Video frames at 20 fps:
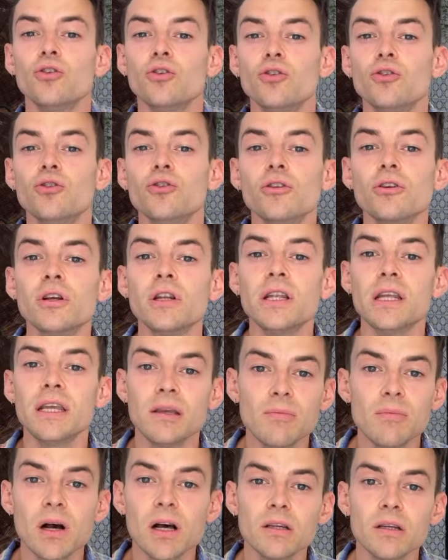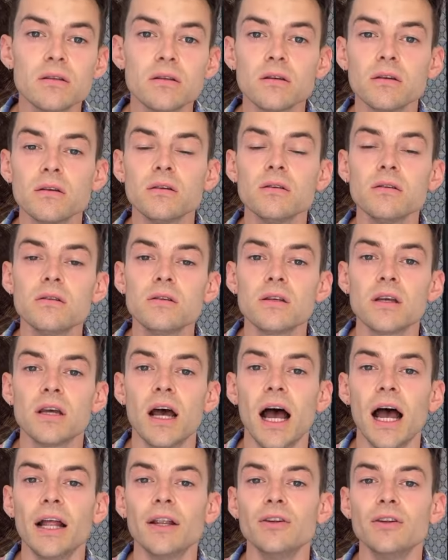your knee muscles
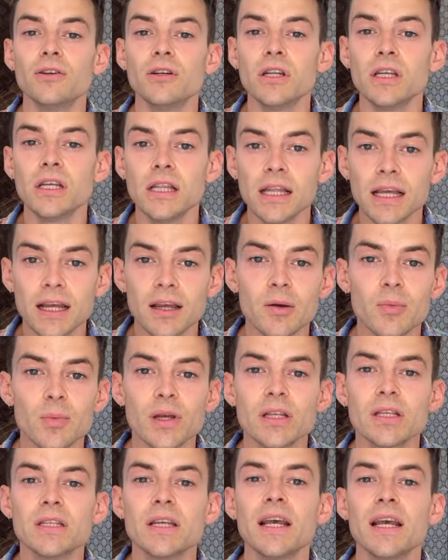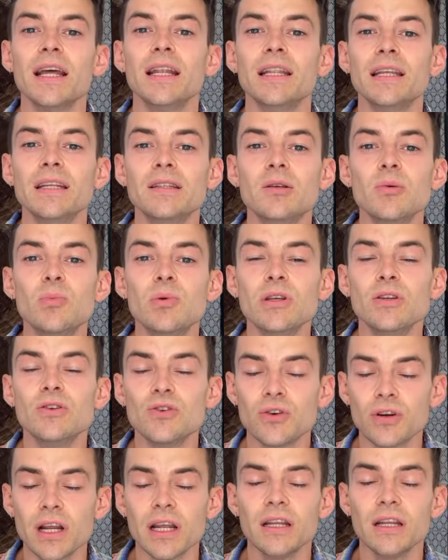and your knee ligaments need to be
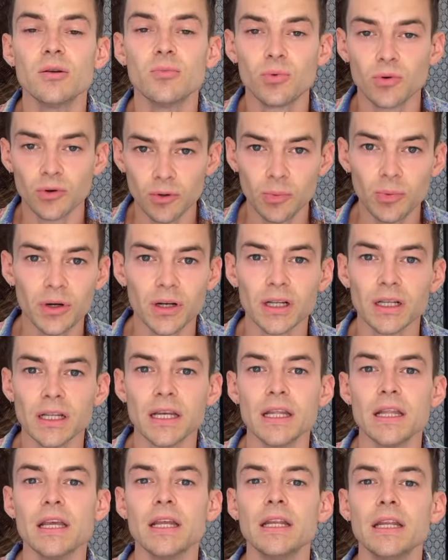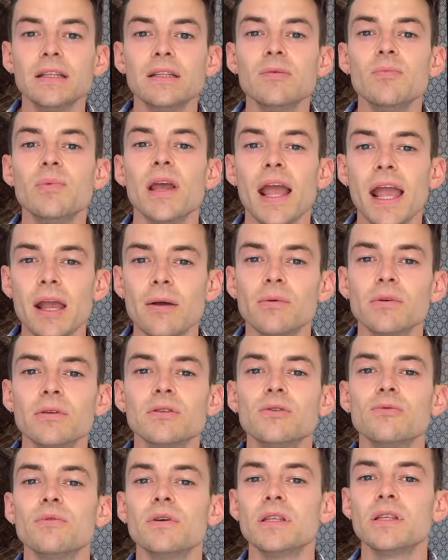trained appropriately. They need to be able
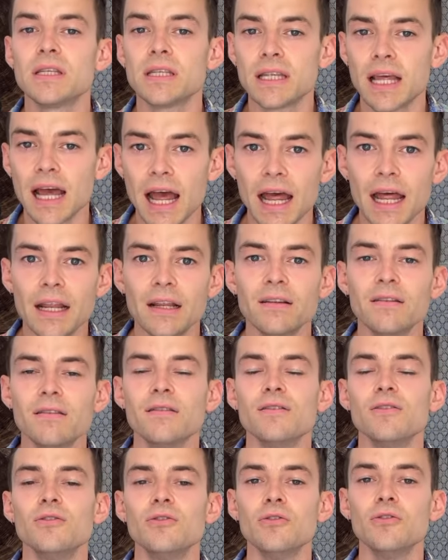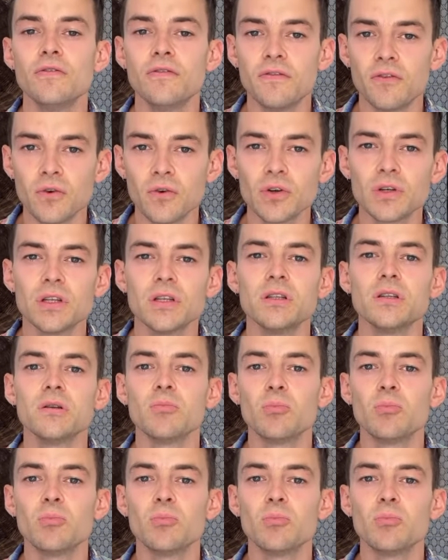to withstand the new forces